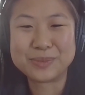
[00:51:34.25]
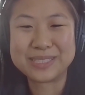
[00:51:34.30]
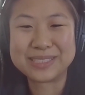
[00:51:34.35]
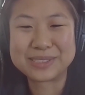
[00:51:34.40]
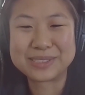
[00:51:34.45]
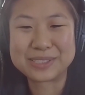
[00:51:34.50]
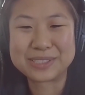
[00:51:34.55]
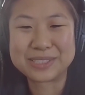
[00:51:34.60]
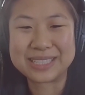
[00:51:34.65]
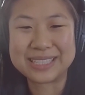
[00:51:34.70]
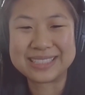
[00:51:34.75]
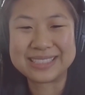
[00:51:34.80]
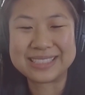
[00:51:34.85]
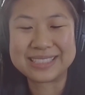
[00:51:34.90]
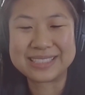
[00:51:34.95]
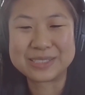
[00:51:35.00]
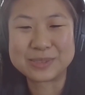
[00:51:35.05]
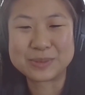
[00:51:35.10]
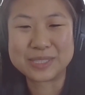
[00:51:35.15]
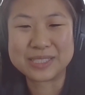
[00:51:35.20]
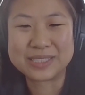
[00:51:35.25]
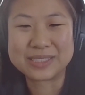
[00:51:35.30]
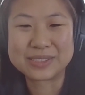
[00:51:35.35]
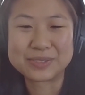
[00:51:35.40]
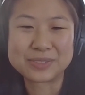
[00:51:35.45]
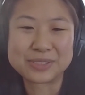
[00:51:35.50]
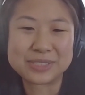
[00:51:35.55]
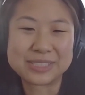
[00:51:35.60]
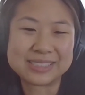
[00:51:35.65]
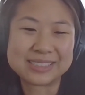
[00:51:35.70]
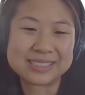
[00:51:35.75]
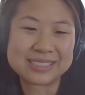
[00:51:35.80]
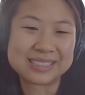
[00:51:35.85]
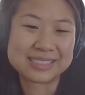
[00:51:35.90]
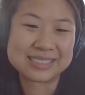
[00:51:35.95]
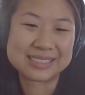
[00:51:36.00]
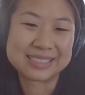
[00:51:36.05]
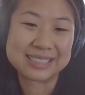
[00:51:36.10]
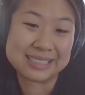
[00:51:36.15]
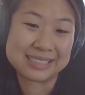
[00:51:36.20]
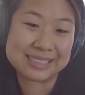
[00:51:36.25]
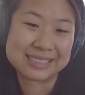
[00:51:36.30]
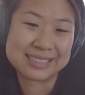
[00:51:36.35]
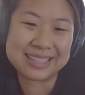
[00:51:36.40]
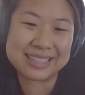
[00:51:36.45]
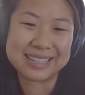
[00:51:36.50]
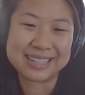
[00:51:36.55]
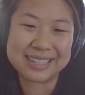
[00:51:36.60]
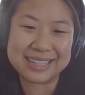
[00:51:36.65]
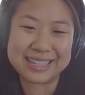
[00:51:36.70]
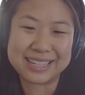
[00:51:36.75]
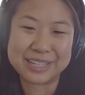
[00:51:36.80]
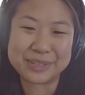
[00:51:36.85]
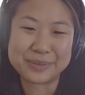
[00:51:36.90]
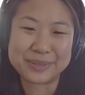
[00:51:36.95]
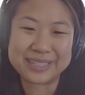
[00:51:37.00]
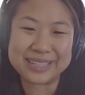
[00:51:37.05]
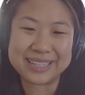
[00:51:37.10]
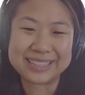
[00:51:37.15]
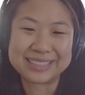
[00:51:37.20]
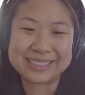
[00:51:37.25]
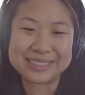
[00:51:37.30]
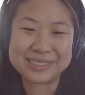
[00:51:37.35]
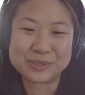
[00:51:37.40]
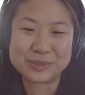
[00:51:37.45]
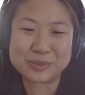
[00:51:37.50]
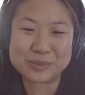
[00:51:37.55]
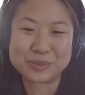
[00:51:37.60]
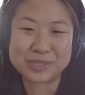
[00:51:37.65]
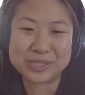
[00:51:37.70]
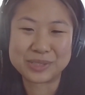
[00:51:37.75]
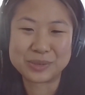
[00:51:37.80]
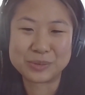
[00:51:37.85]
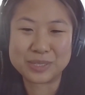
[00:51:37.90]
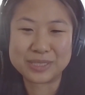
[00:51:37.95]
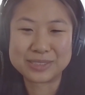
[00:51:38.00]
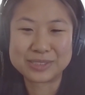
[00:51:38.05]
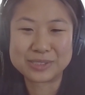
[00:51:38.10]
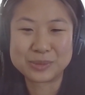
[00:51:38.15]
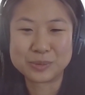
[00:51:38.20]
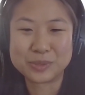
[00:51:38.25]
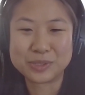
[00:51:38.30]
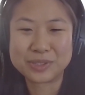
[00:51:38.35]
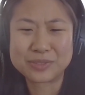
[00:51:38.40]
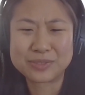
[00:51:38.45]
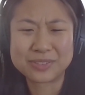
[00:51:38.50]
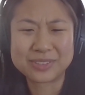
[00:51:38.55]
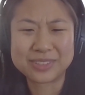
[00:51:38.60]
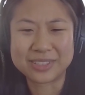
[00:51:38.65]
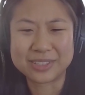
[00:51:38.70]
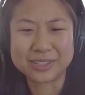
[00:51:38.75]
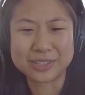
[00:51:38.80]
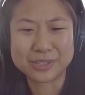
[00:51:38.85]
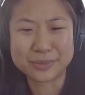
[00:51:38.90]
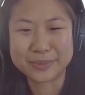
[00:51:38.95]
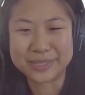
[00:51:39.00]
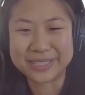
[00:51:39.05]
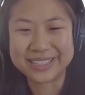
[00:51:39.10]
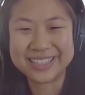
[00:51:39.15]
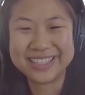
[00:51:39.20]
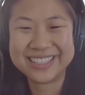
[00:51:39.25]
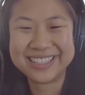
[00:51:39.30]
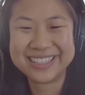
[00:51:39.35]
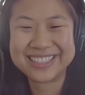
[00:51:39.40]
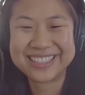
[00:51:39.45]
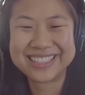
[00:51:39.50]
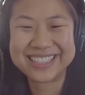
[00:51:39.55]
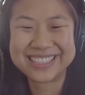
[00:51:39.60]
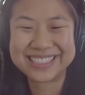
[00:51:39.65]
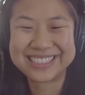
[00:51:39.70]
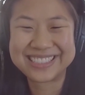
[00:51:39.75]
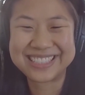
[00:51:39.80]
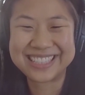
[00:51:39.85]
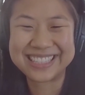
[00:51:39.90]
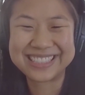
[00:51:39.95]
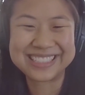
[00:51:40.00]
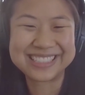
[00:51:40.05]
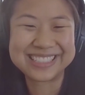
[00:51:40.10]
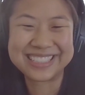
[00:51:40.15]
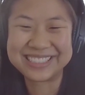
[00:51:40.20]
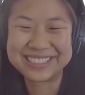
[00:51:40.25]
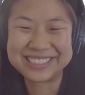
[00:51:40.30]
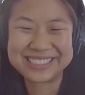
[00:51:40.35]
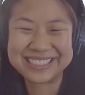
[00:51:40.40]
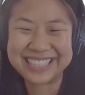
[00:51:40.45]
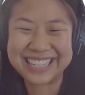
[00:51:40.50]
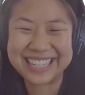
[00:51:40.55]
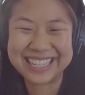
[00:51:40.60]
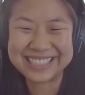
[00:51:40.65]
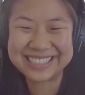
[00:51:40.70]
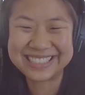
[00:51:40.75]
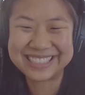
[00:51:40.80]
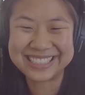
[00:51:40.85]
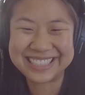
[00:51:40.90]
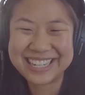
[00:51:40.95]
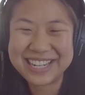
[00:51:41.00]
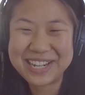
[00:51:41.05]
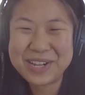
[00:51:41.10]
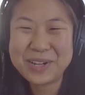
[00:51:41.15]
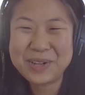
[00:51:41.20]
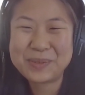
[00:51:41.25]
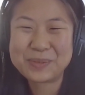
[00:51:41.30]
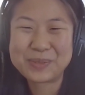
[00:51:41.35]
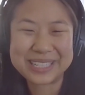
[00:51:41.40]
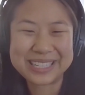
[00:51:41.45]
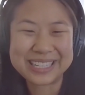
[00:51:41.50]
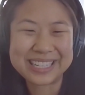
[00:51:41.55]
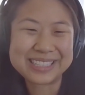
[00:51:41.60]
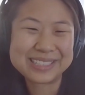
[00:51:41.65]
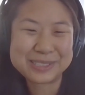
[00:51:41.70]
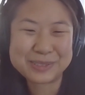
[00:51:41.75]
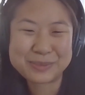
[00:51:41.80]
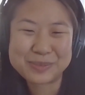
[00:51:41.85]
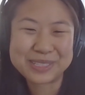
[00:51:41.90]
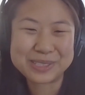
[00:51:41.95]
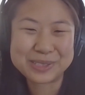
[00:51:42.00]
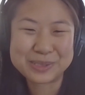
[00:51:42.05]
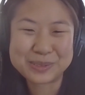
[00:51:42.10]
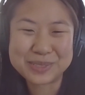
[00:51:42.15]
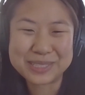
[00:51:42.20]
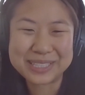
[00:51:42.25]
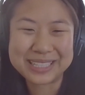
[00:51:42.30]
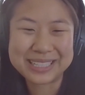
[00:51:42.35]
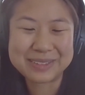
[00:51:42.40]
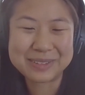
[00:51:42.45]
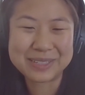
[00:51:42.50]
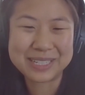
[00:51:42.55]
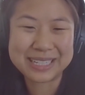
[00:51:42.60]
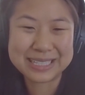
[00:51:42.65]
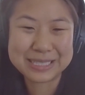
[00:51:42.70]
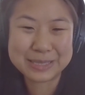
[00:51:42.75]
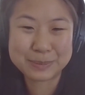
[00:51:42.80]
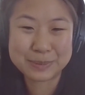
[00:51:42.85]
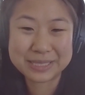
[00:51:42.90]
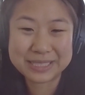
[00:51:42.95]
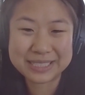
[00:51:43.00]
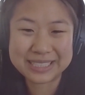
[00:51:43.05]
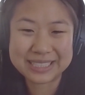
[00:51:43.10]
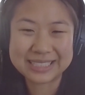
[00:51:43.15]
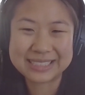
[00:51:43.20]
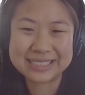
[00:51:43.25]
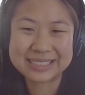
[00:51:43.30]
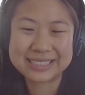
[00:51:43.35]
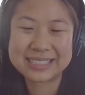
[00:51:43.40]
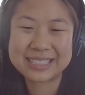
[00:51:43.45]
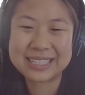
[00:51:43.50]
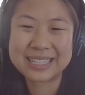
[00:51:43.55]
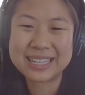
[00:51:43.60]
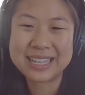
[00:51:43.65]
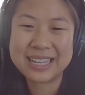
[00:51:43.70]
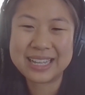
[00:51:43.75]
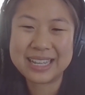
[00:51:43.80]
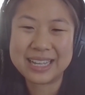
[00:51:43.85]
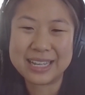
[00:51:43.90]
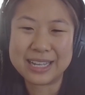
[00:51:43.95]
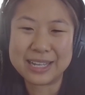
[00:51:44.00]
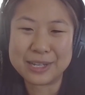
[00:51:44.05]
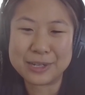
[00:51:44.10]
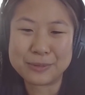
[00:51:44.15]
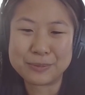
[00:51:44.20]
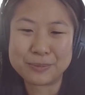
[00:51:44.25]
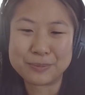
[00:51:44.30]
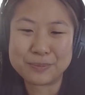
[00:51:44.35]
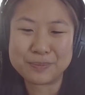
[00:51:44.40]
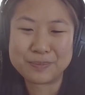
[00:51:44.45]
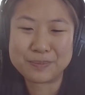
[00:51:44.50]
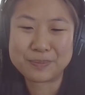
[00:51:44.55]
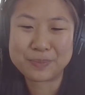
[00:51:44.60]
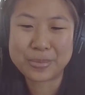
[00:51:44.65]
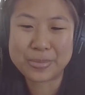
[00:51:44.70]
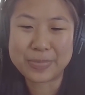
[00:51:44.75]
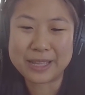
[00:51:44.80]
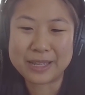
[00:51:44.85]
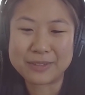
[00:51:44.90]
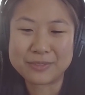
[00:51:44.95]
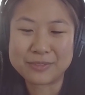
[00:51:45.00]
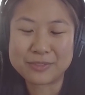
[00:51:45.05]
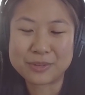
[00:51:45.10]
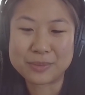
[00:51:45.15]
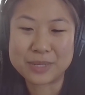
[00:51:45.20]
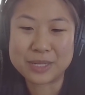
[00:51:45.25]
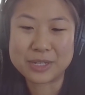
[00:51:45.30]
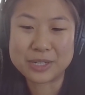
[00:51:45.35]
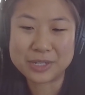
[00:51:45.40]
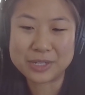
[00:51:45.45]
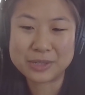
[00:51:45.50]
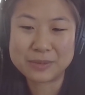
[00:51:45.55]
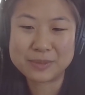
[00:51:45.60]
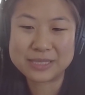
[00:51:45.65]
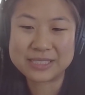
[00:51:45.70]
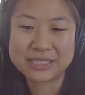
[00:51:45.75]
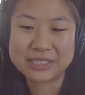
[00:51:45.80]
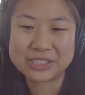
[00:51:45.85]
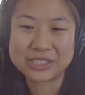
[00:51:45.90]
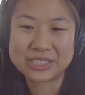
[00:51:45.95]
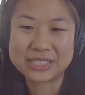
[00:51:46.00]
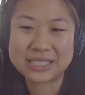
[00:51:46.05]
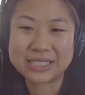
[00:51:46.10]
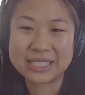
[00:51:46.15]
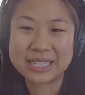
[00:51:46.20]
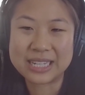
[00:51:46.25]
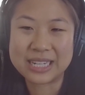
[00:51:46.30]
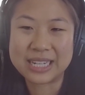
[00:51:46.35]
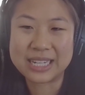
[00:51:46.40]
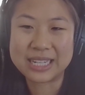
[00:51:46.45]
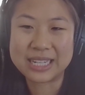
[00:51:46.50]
is a good idea as well. So, for instance, like, I mean, I didn't really want to work for the Army because I didn't understand it, but it ended up being a really great experience. And for my current position,